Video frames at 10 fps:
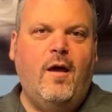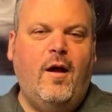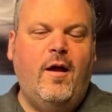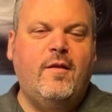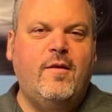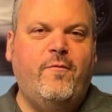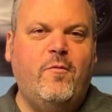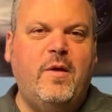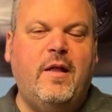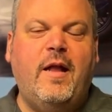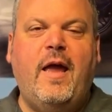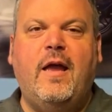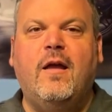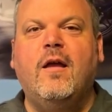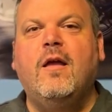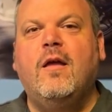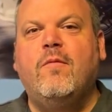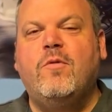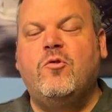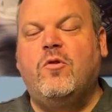All right, that's it for me today.
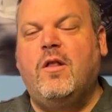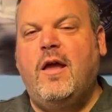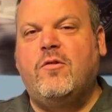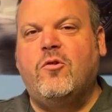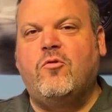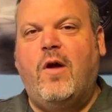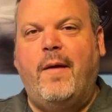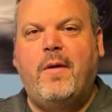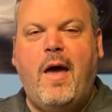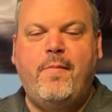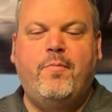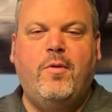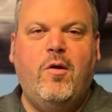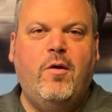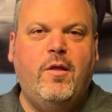Be sure to like, subscribe, comment below.